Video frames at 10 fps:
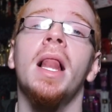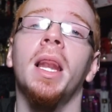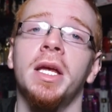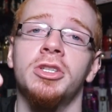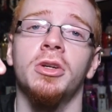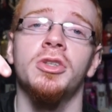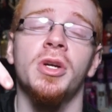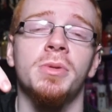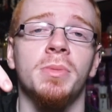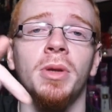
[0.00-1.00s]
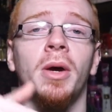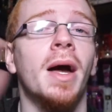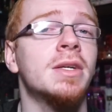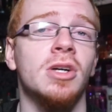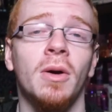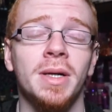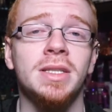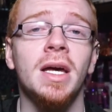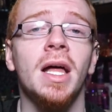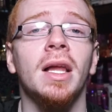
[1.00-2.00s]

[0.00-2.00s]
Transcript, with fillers: The link's in the description below. As always,